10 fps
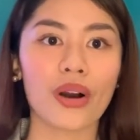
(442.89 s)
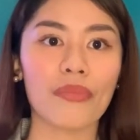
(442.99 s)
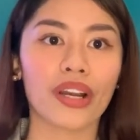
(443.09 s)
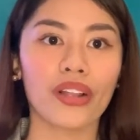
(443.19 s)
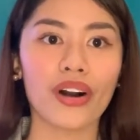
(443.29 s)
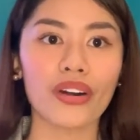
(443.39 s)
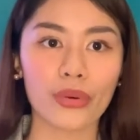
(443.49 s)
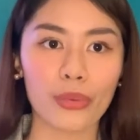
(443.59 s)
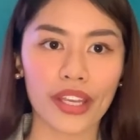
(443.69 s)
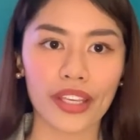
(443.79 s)
coming along
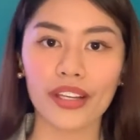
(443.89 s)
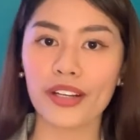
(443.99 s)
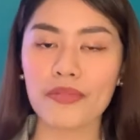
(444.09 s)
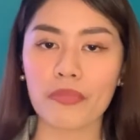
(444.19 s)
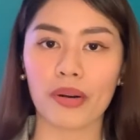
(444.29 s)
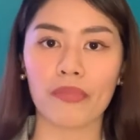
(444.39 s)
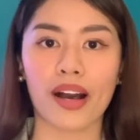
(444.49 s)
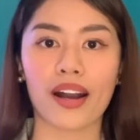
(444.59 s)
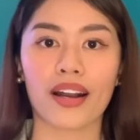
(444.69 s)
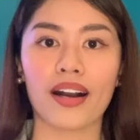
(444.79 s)
the way here in
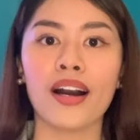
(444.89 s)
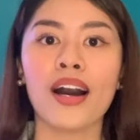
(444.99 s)
Pampanga.